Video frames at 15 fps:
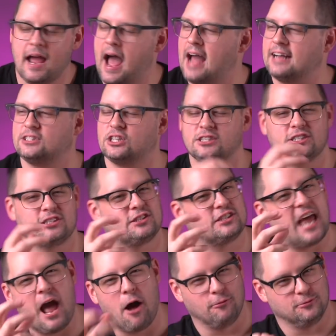It just
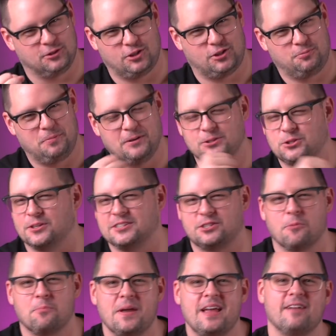sounds spiritual. And
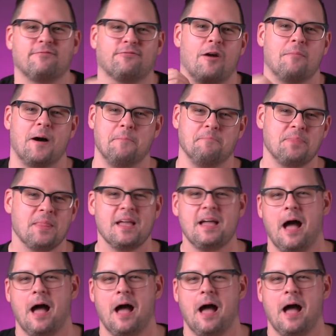so being from a